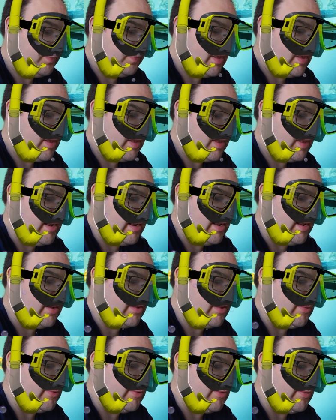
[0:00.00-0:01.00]
Stella
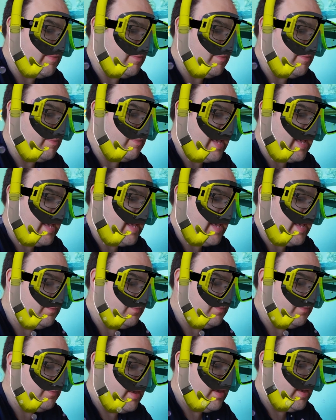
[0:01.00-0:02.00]
Artois went mad.
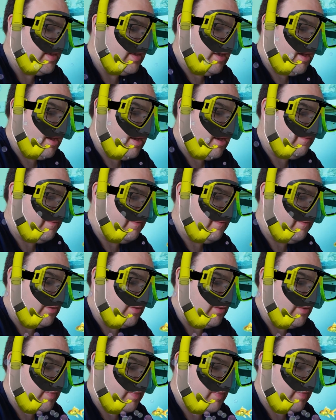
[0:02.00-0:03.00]
I'm fed up with
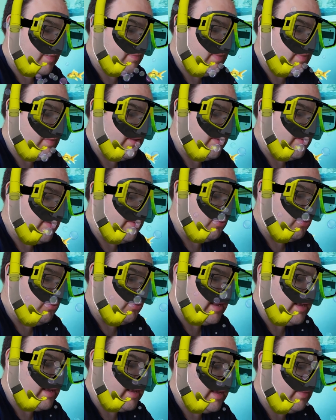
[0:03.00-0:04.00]
baked beans
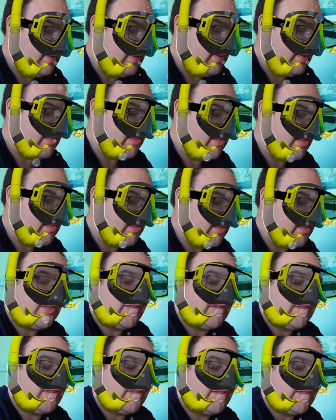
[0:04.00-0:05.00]
already, and there's still
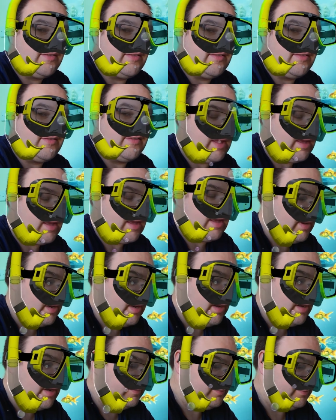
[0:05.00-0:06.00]
stacks of them down below.
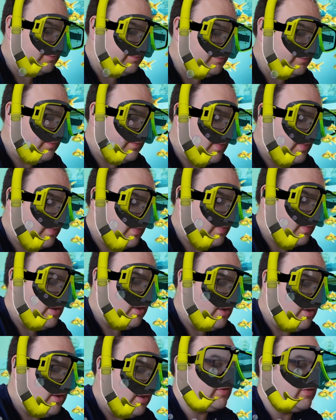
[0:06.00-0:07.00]

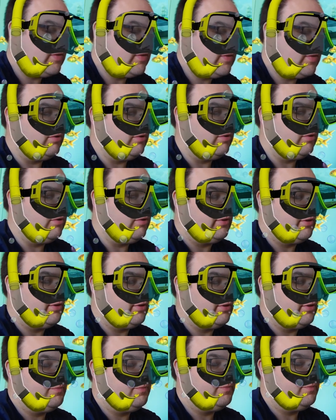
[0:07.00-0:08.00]
October 11th.
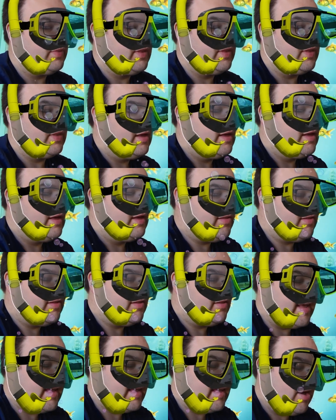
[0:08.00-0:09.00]

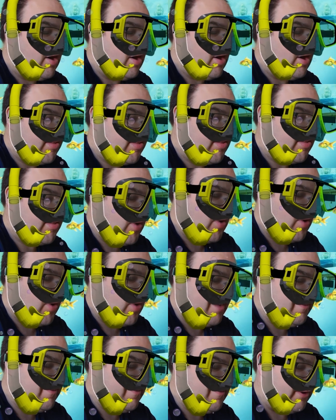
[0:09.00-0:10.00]
Today I saw
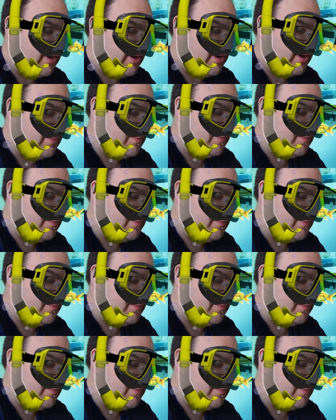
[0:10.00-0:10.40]
Africa.